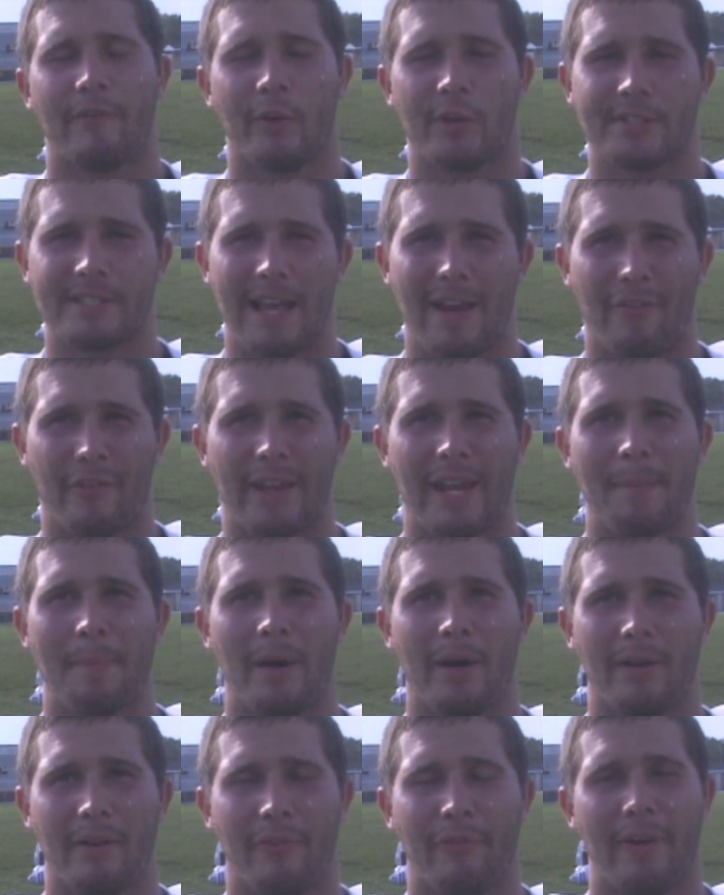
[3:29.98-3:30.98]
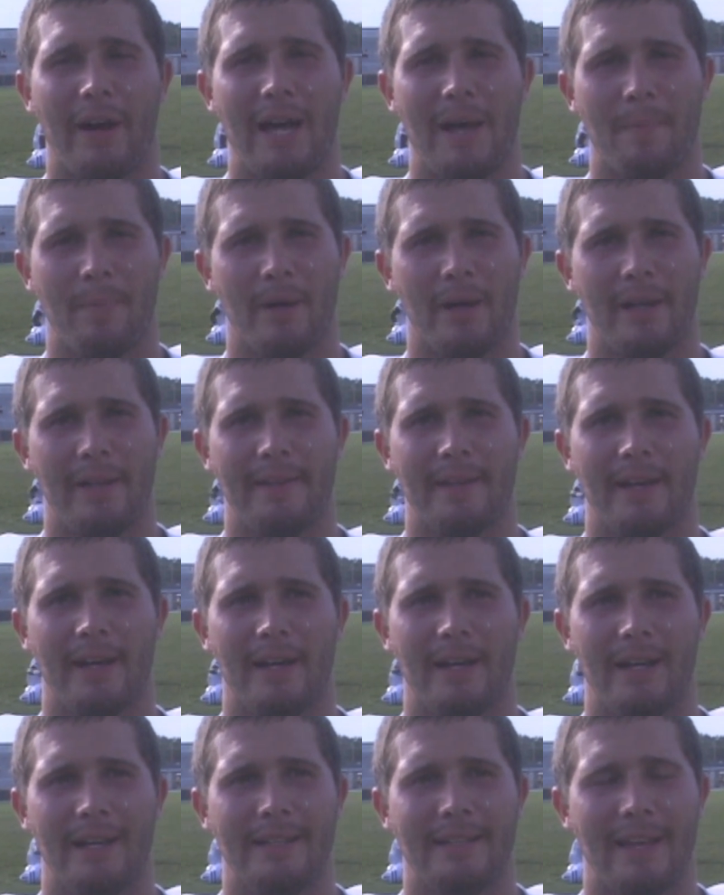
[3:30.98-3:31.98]
First half, it came out a little flat, but
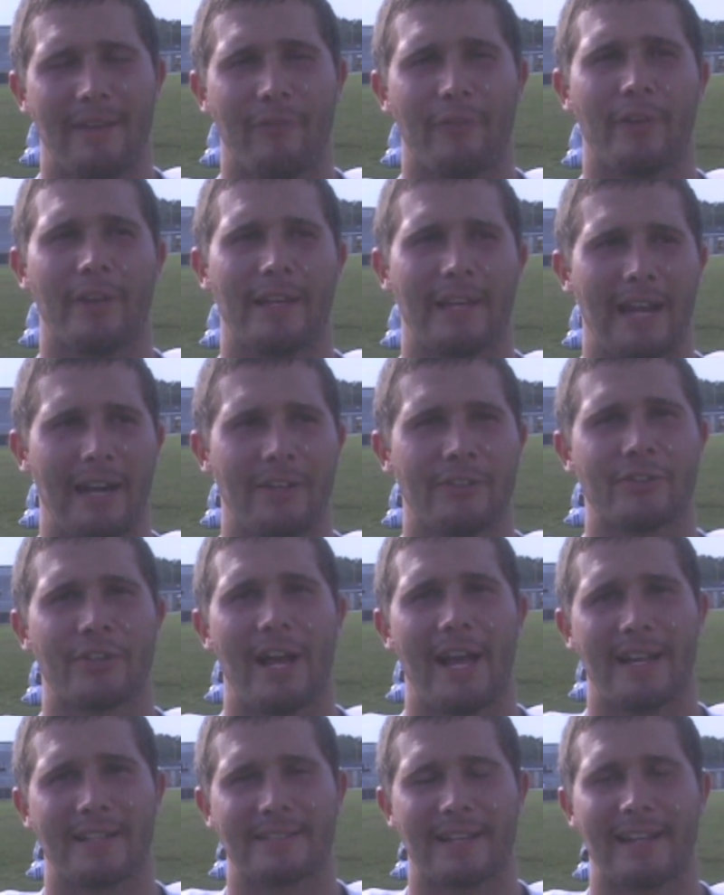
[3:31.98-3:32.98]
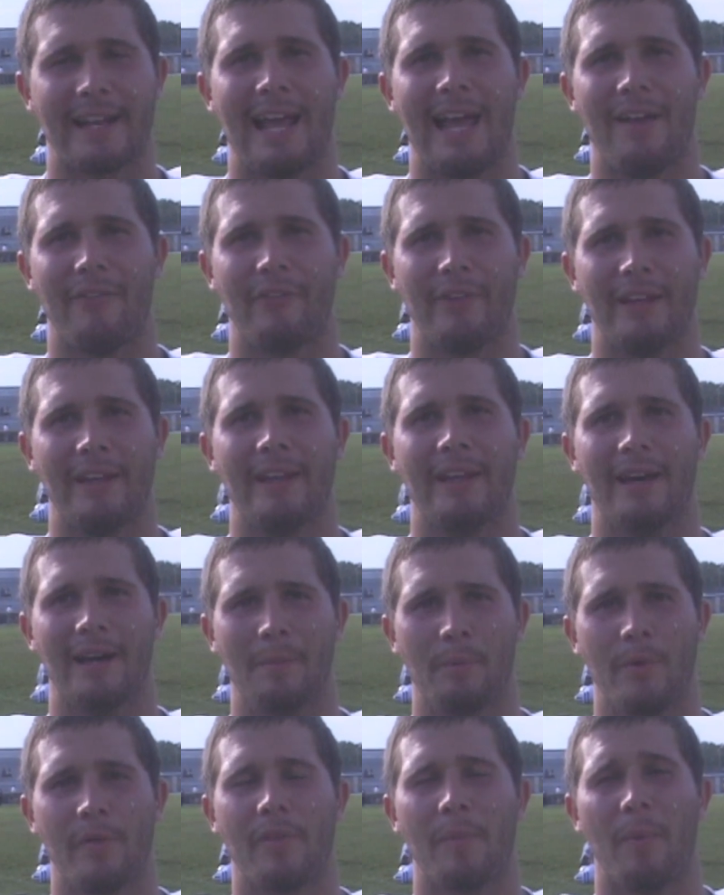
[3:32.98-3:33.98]
uh, definitely got on track second half and
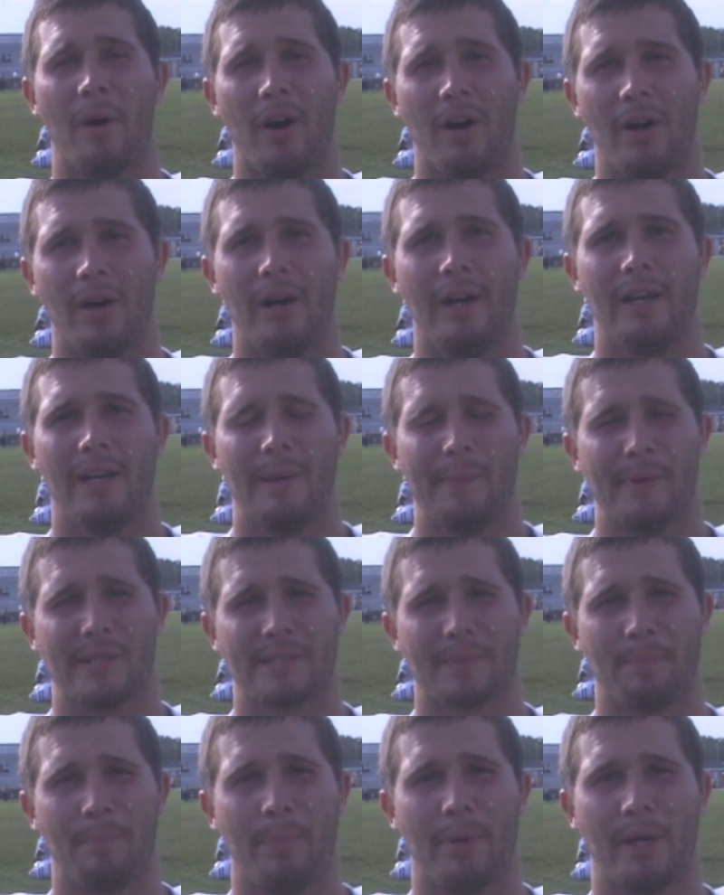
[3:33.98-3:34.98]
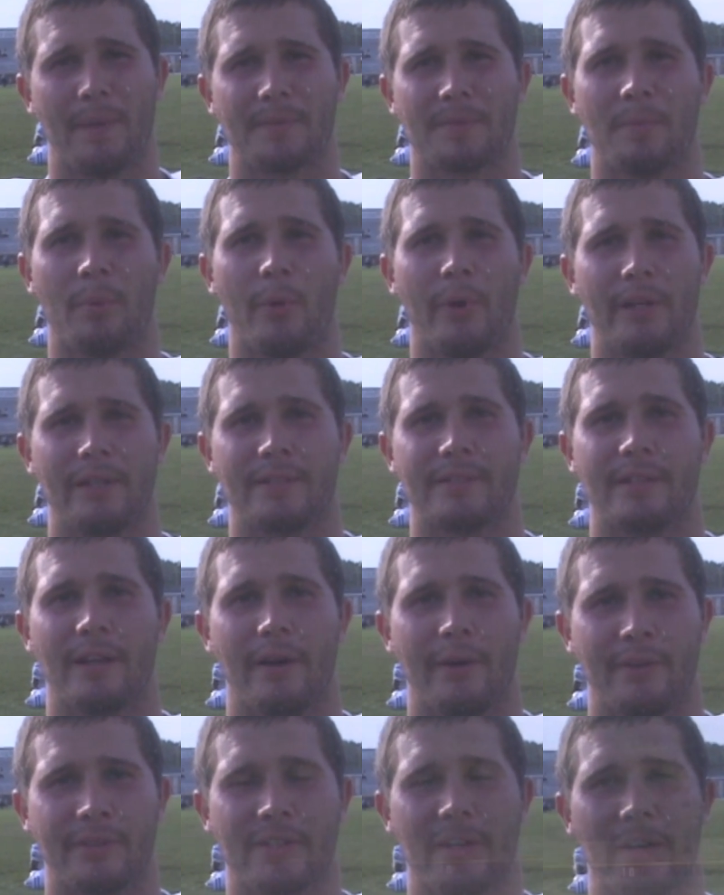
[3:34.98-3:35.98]
uh, moved the ball. let put up some points,
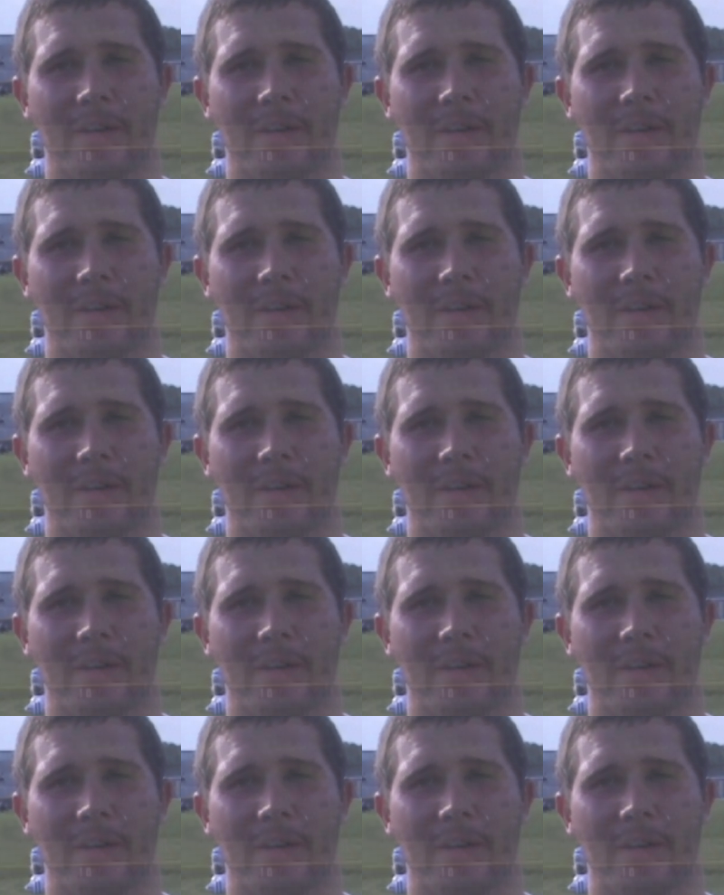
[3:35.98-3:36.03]
so it was